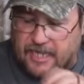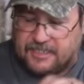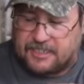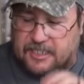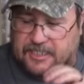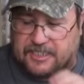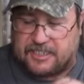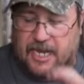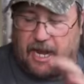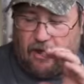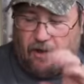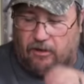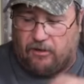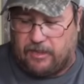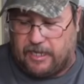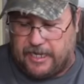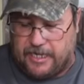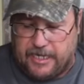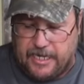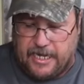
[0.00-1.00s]

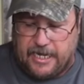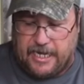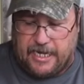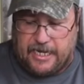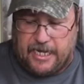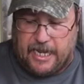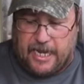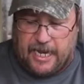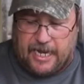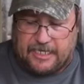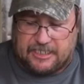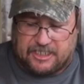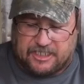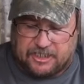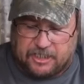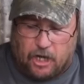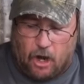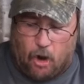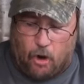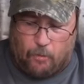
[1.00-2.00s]
necessarily need a
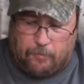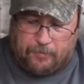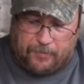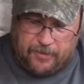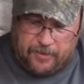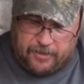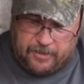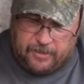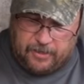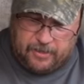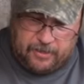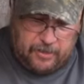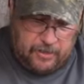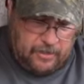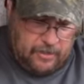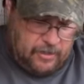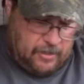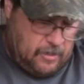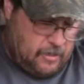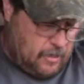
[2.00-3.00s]
scope
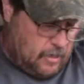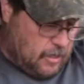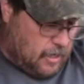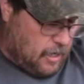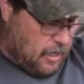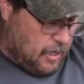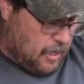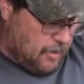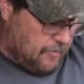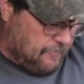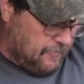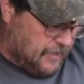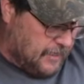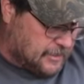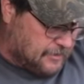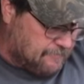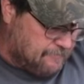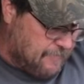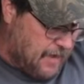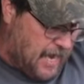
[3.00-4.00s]

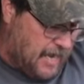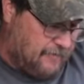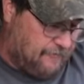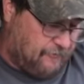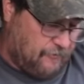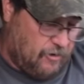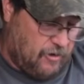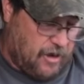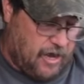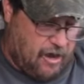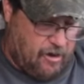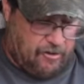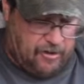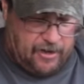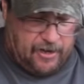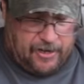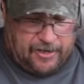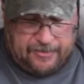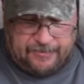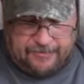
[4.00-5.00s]
that's made for an air
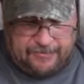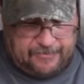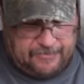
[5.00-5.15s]
gun.